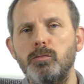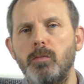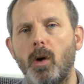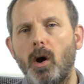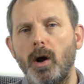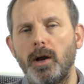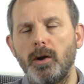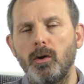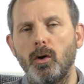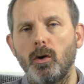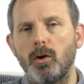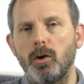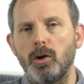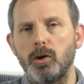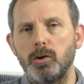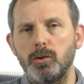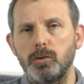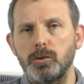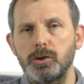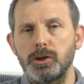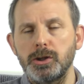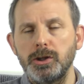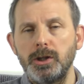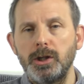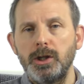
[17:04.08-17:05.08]
might not
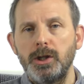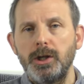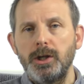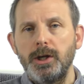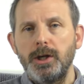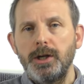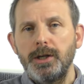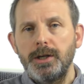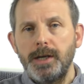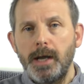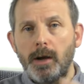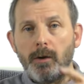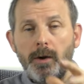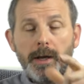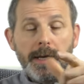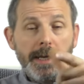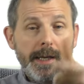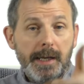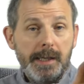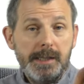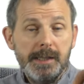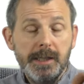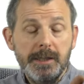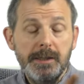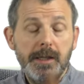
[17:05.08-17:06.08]
lose? Now,
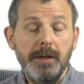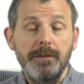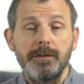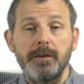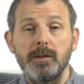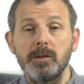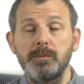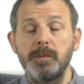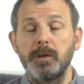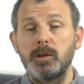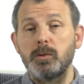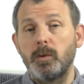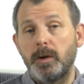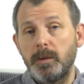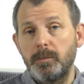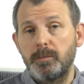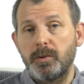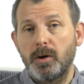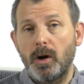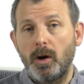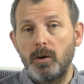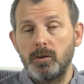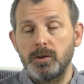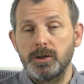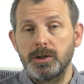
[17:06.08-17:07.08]
here's the difference between
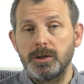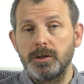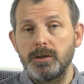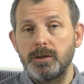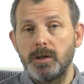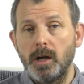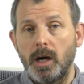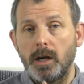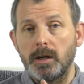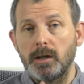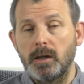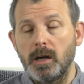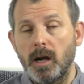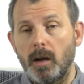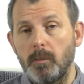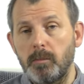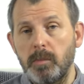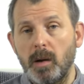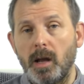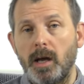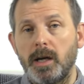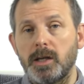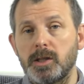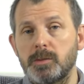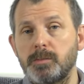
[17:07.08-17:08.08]
pros and club
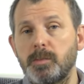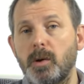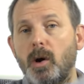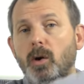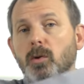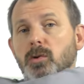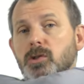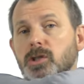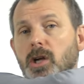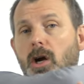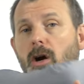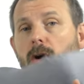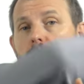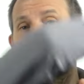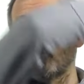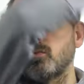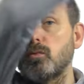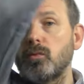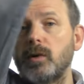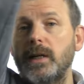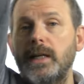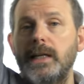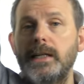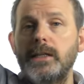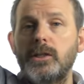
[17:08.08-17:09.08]
players. Pros are
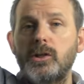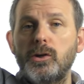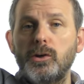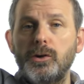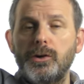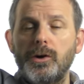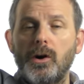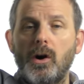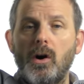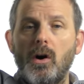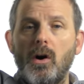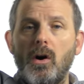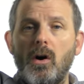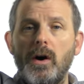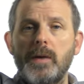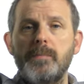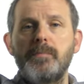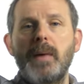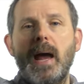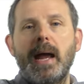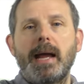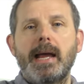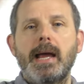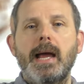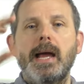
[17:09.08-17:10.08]
really good at high
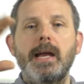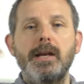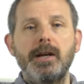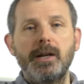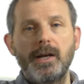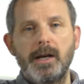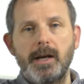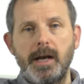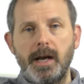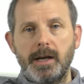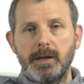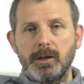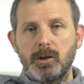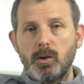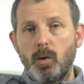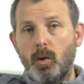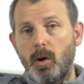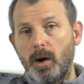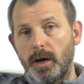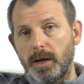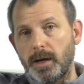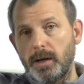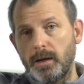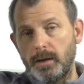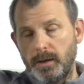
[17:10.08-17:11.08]
backhand and
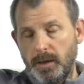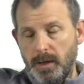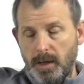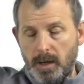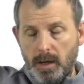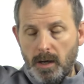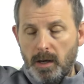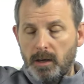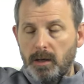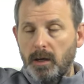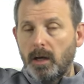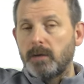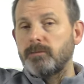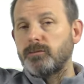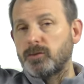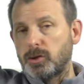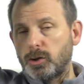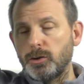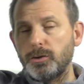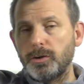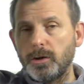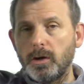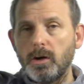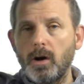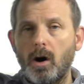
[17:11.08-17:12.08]
good at
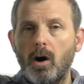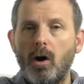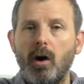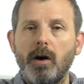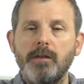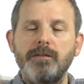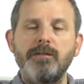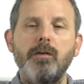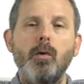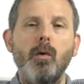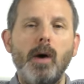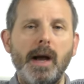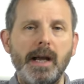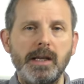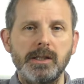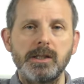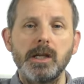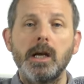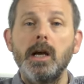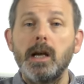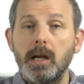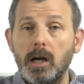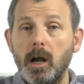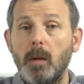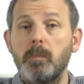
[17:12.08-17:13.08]
high forehands.
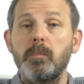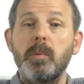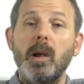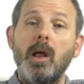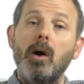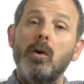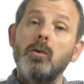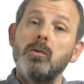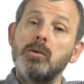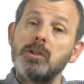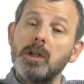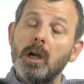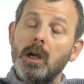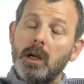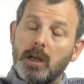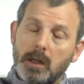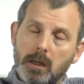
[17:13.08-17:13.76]
Club pros,